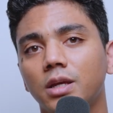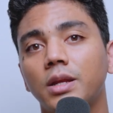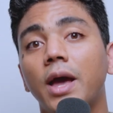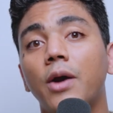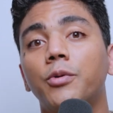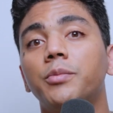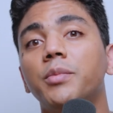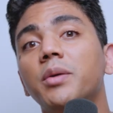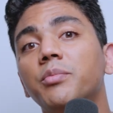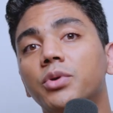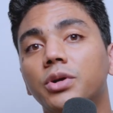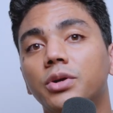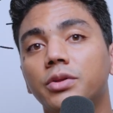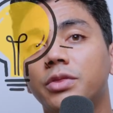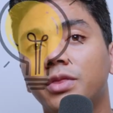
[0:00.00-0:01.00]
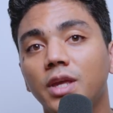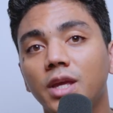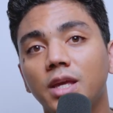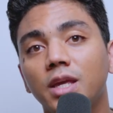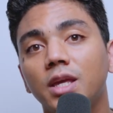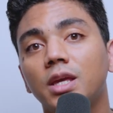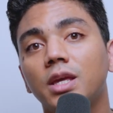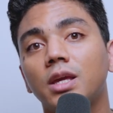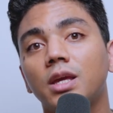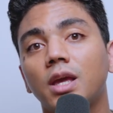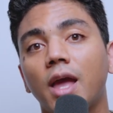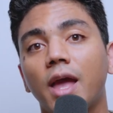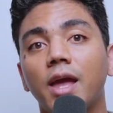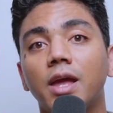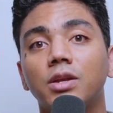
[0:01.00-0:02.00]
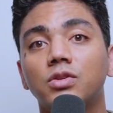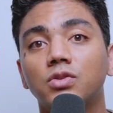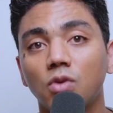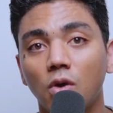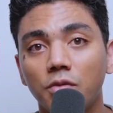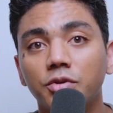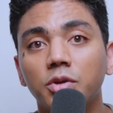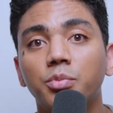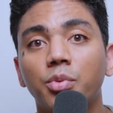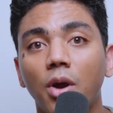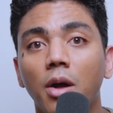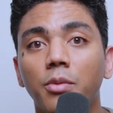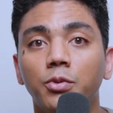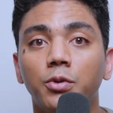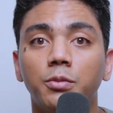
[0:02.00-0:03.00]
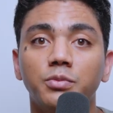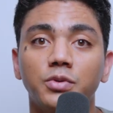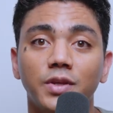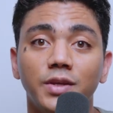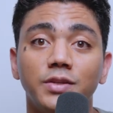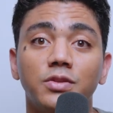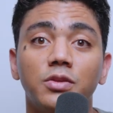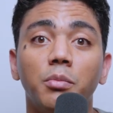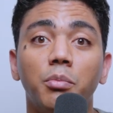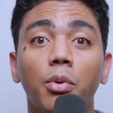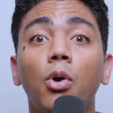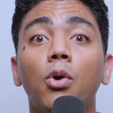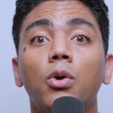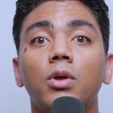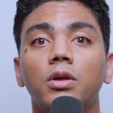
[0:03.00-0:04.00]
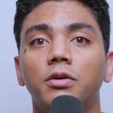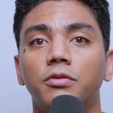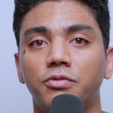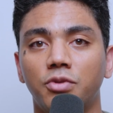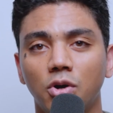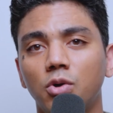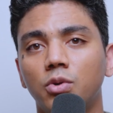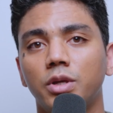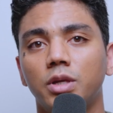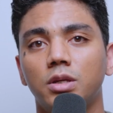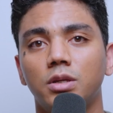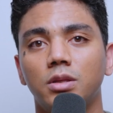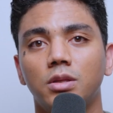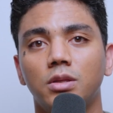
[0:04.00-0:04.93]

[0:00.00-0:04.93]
Now remember, thinking and solving problems is the bulk of coding coding.